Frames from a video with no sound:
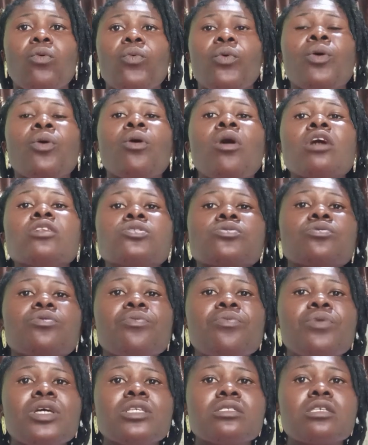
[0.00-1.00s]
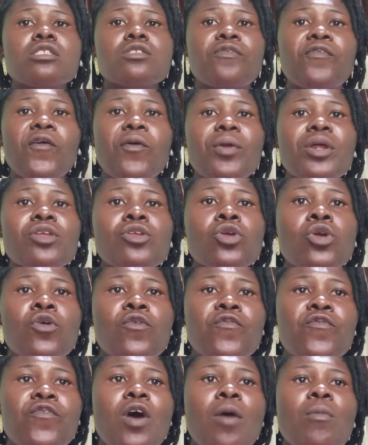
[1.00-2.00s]
We'll go to the reasons for a
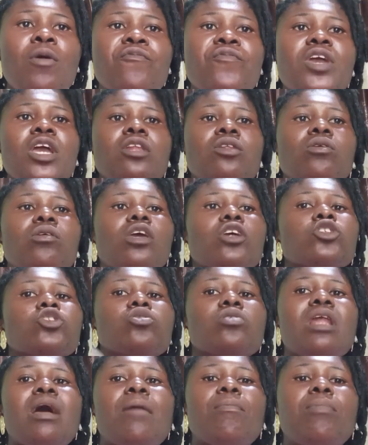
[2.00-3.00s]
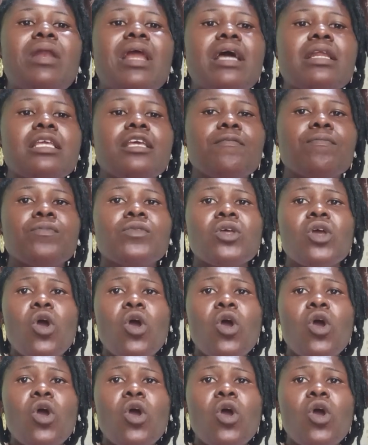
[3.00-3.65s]
new form of educational planning.